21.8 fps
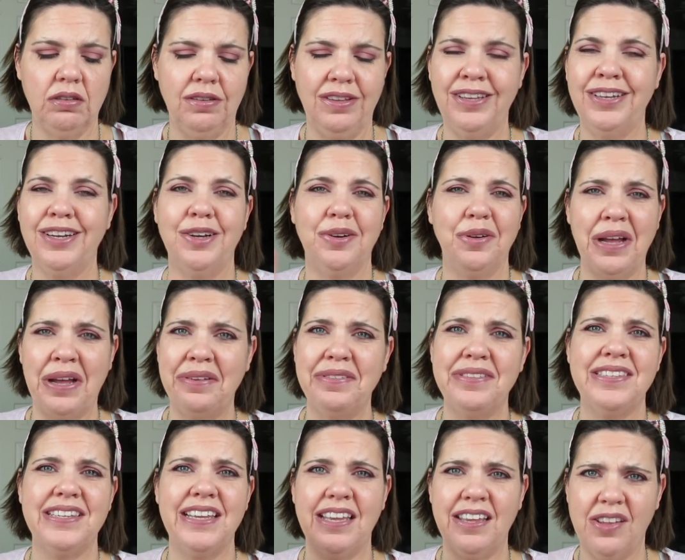you know,
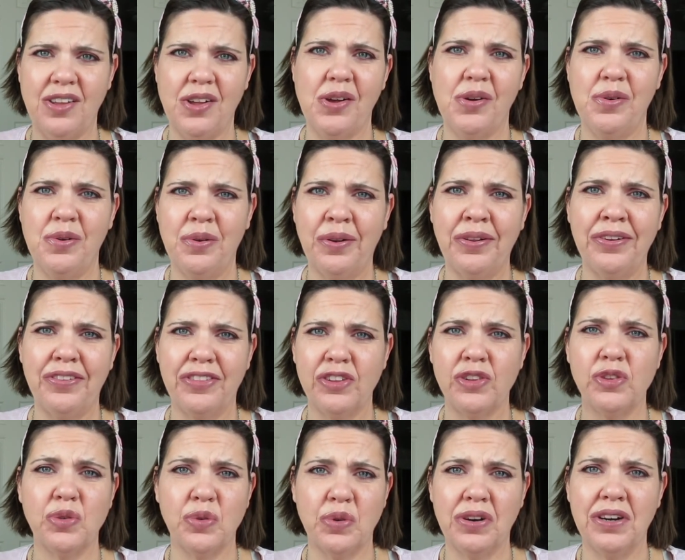I'd say go into the
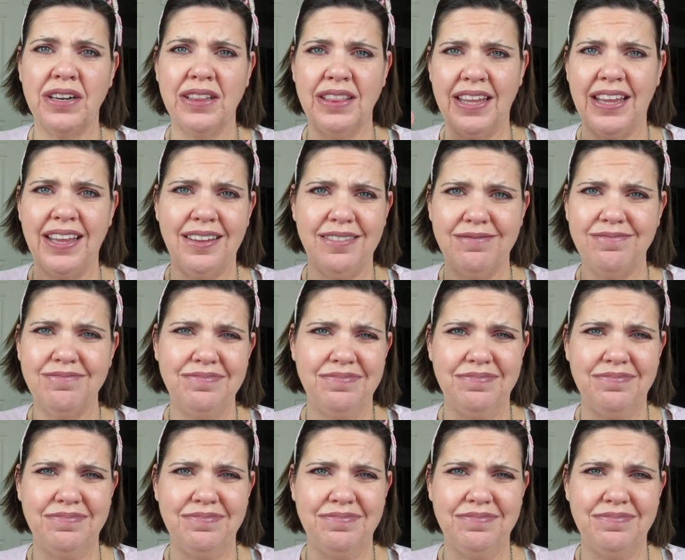store and like